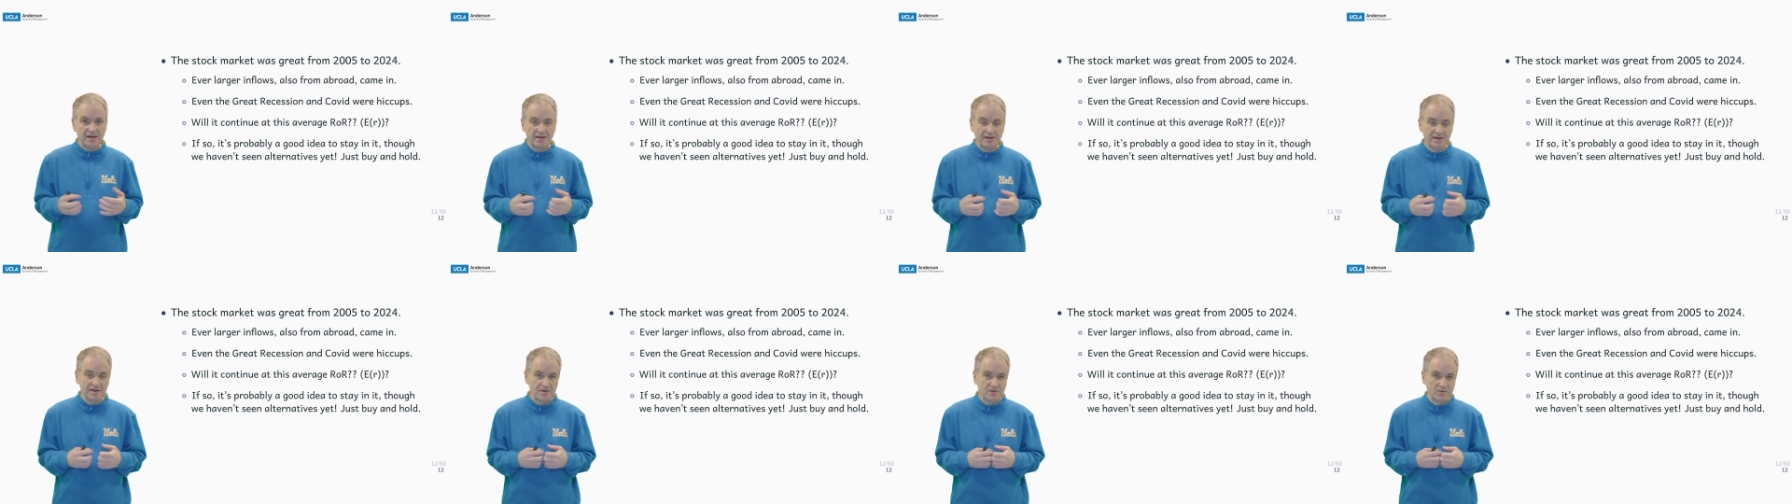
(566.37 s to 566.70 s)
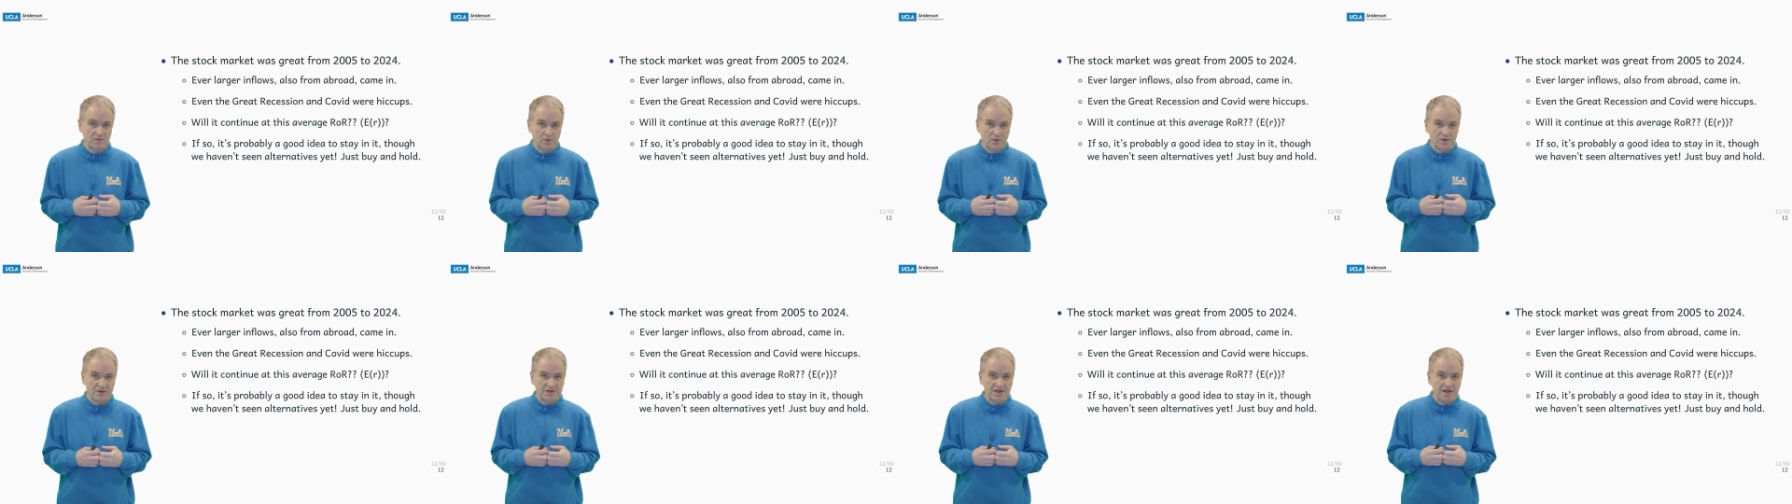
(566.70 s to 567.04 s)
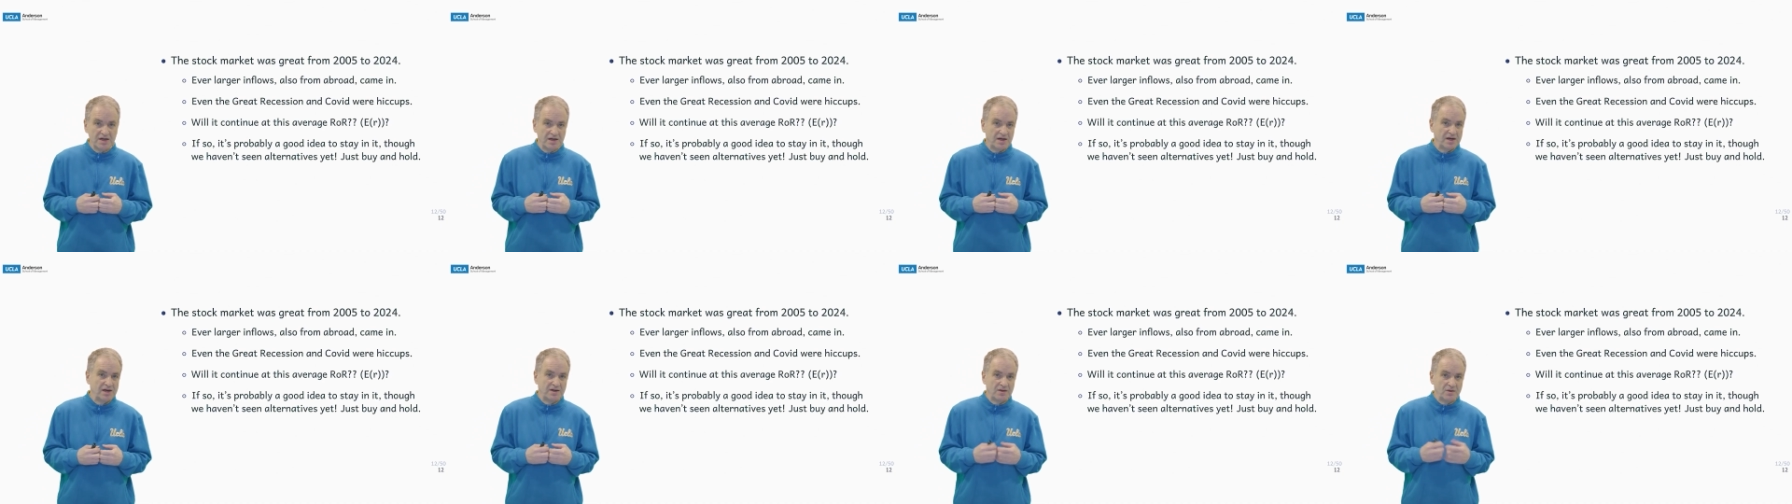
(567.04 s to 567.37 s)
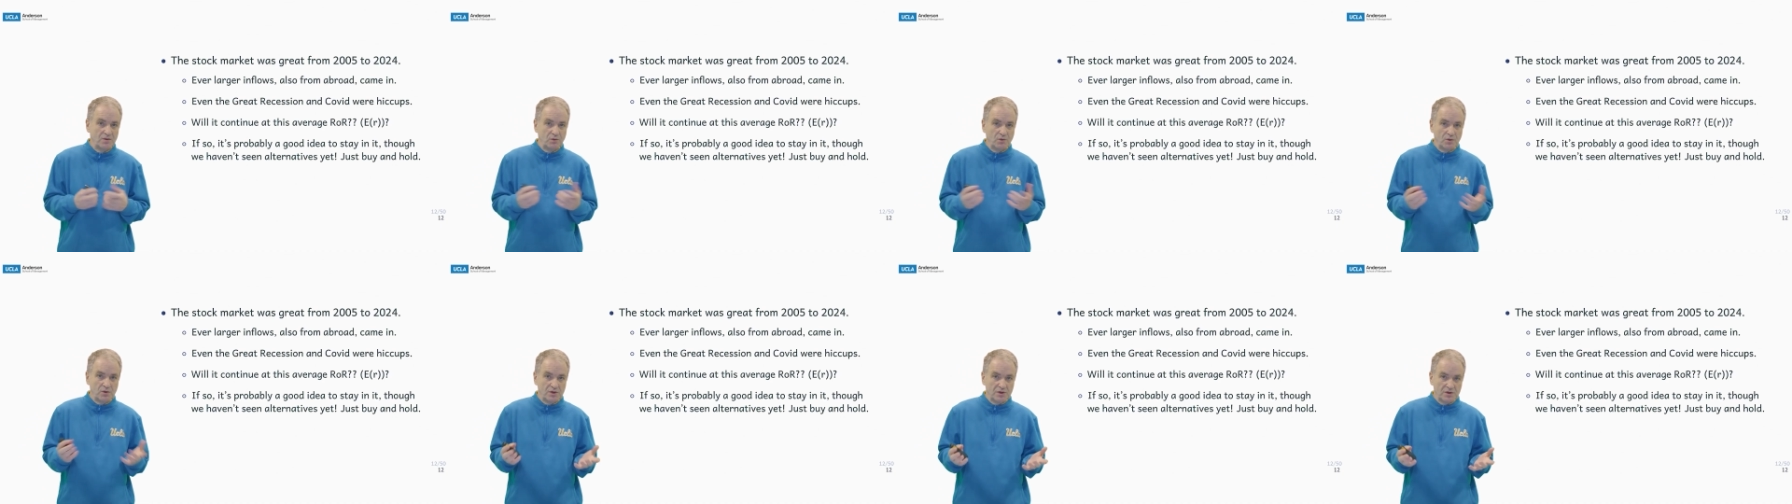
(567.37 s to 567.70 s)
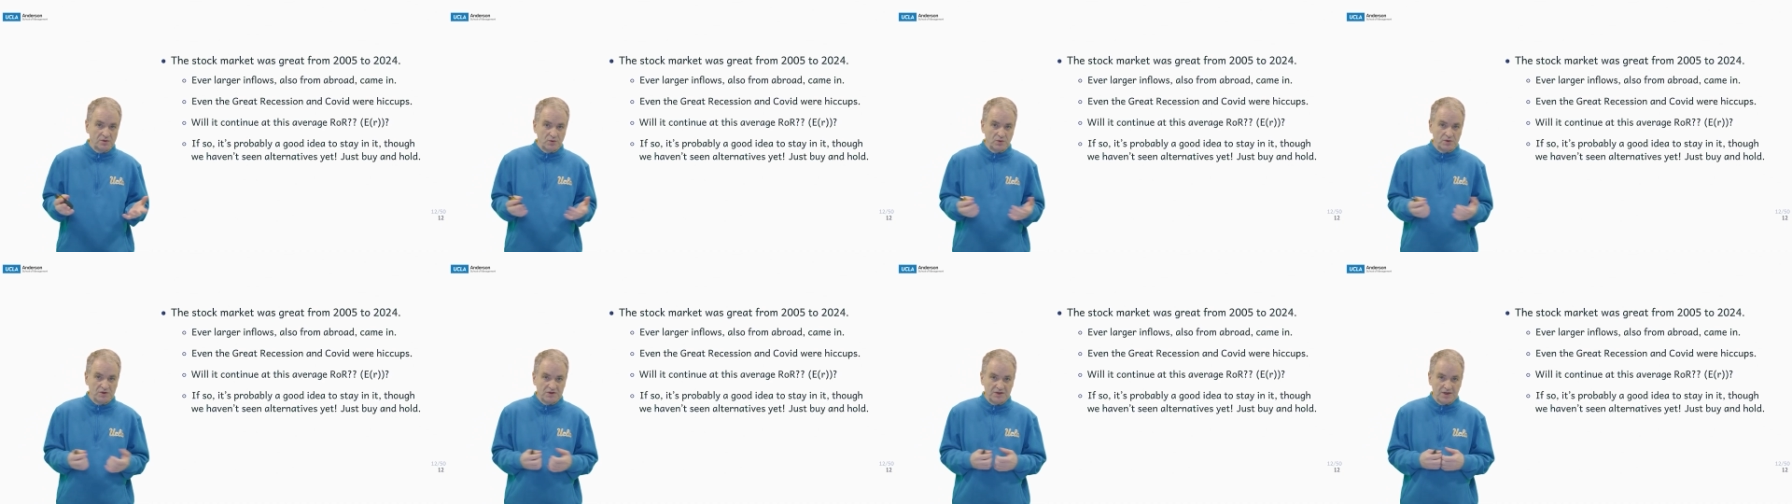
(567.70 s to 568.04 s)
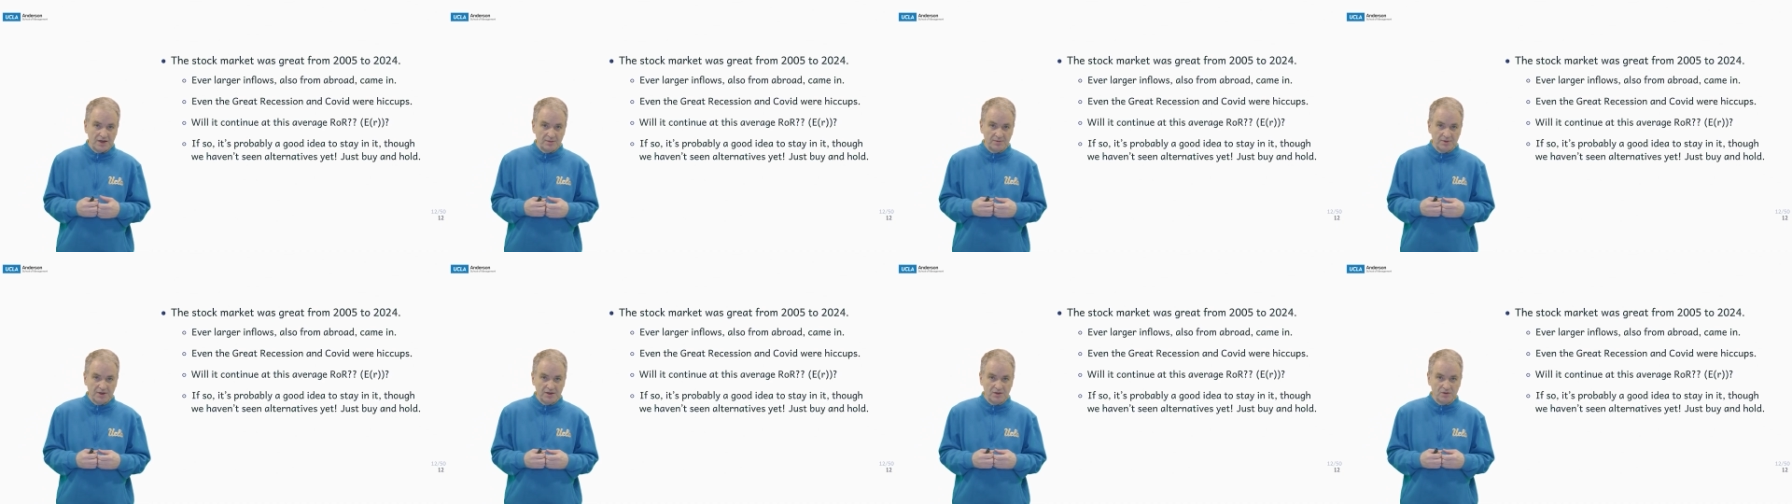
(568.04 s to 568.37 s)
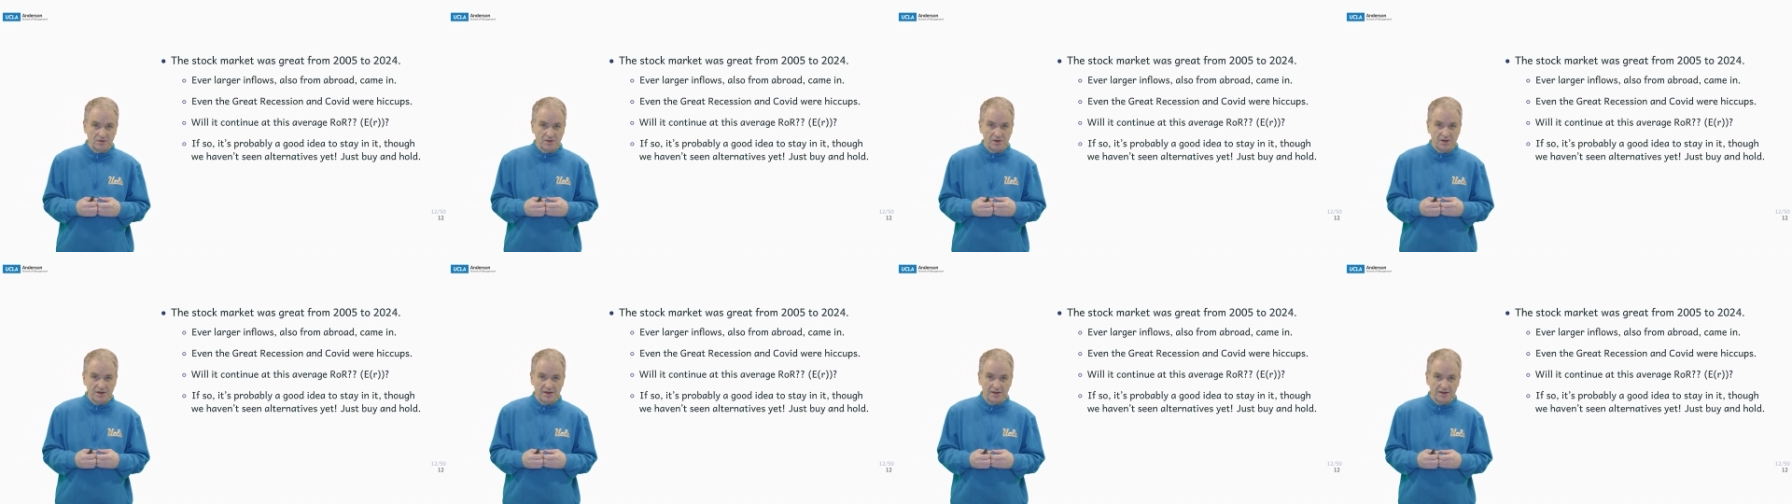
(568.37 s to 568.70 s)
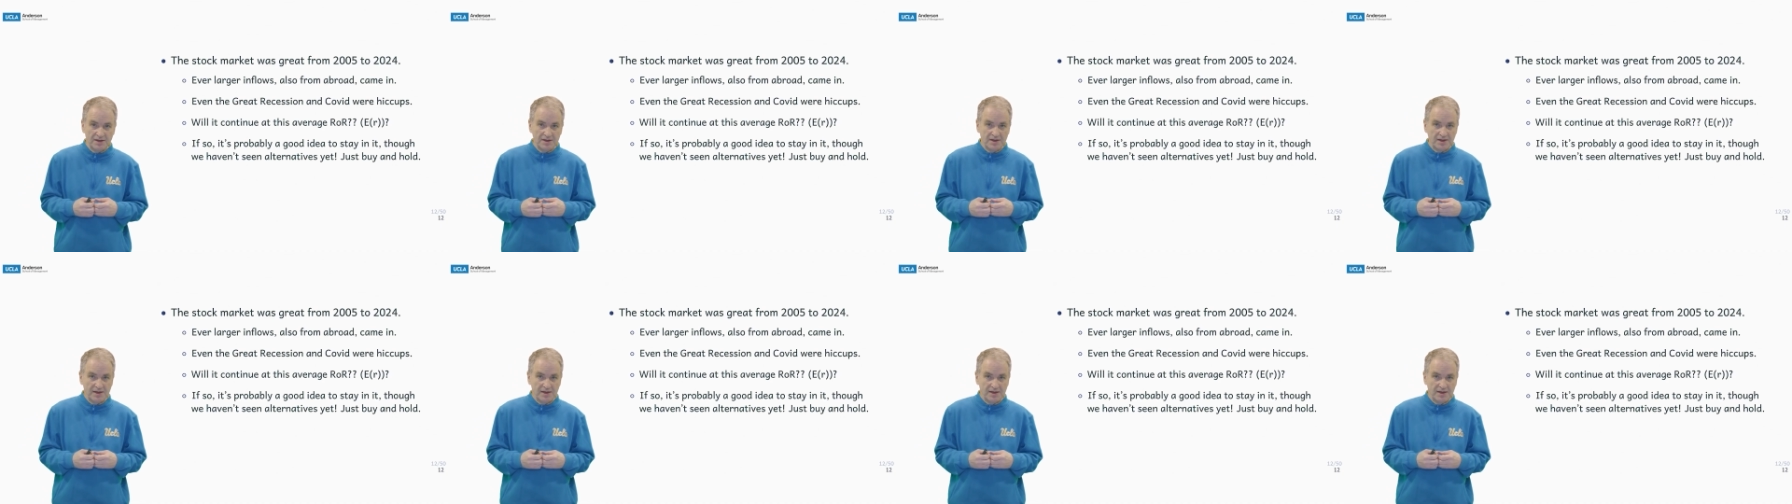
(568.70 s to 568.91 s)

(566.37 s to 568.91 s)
It was not like the world was coming to an end.